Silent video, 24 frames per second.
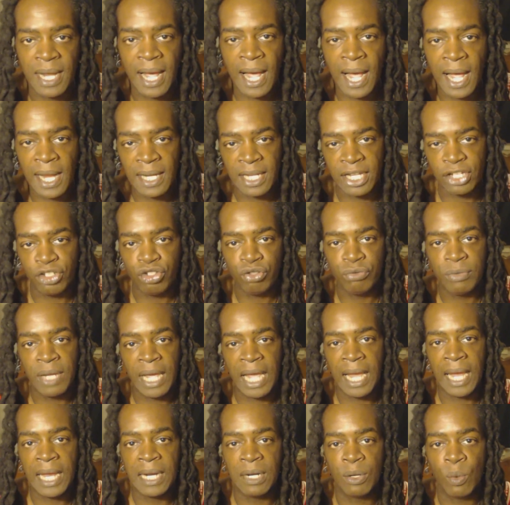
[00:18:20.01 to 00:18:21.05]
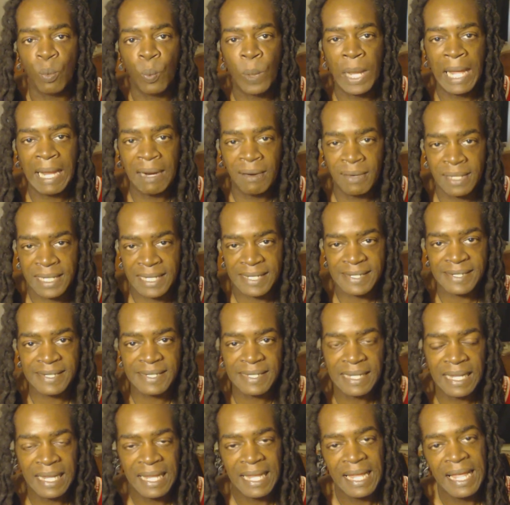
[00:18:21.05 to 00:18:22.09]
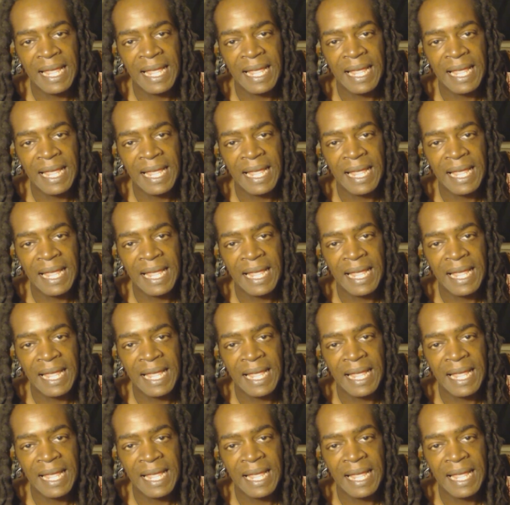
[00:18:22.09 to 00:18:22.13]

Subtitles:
knowledge, you gain awareness